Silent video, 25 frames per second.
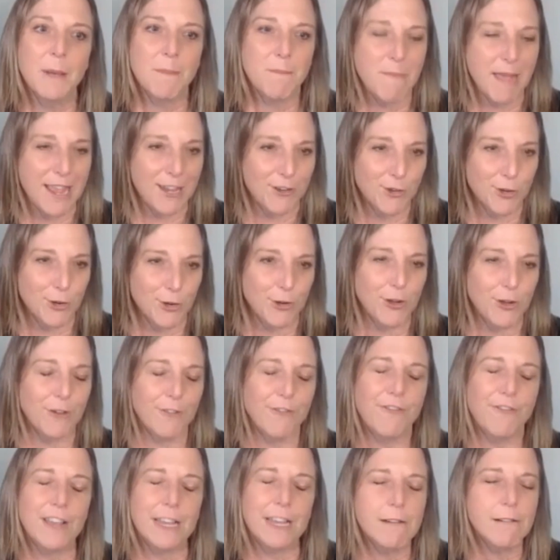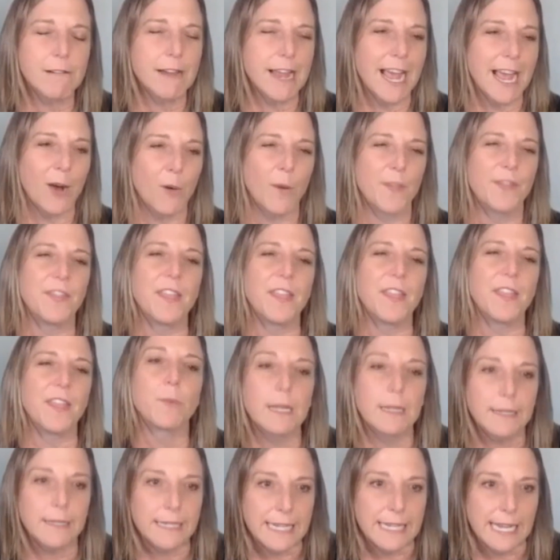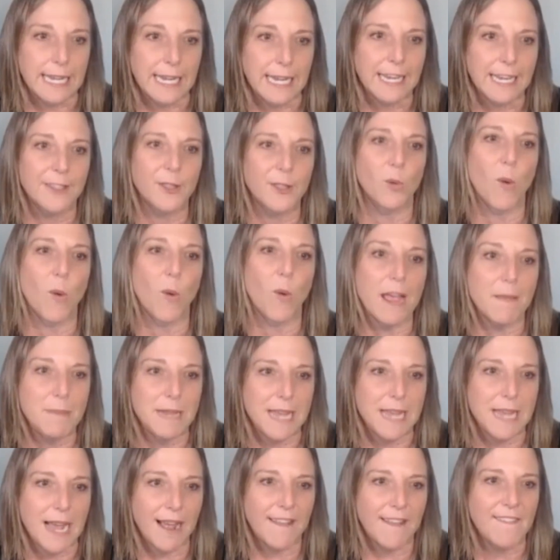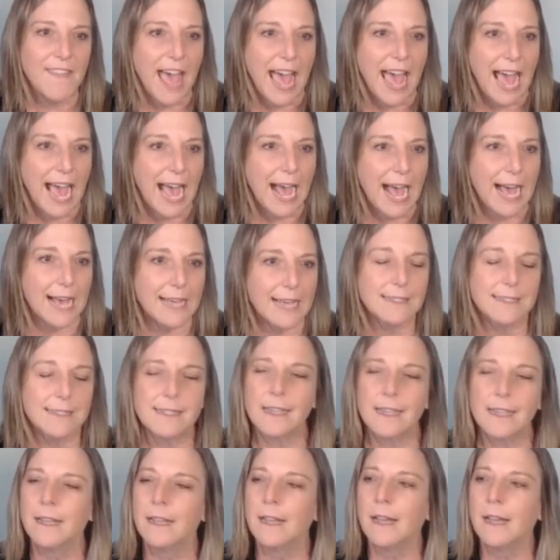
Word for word: make sure you're figuring out what they really need, the why behind the ask,